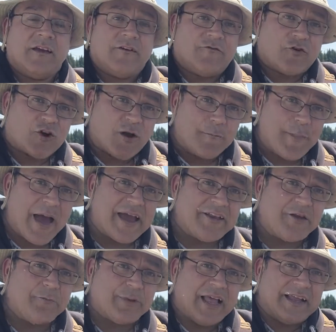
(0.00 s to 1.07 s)
For
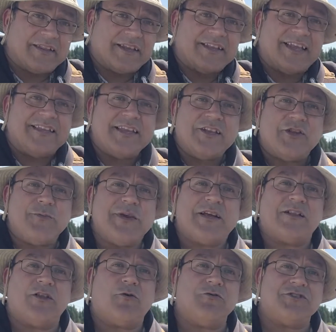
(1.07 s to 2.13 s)
companion planting, they need to be
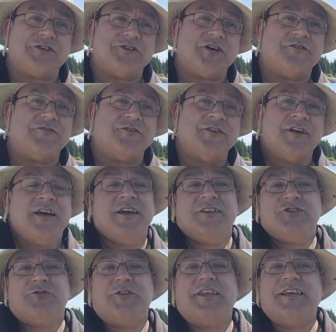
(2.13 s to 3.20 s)
close enough
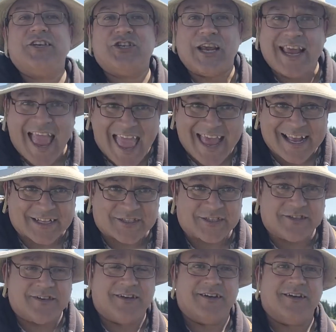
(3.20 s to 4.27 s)
so that they can shake
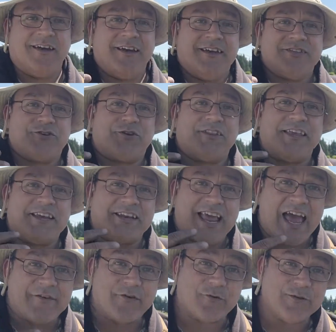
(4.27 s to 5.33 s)
hands, so that they can
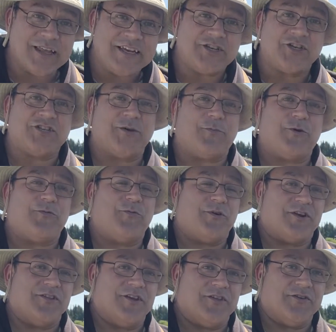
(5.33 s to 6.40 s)
have a relationship with
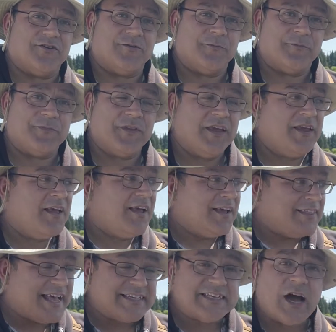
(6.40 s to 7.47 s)
one another.
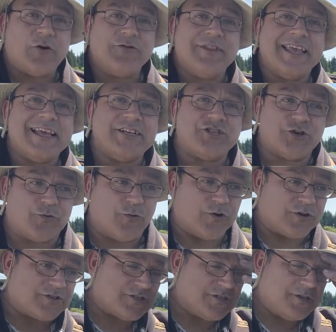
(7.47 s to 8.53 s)
That's how nature
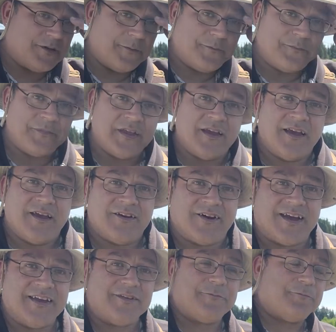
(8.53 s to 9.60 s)
works,
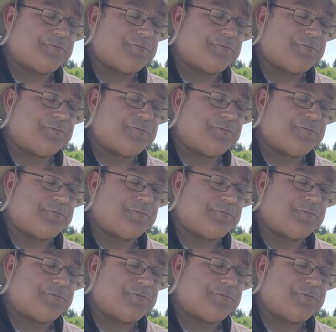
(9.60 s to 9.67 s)
right?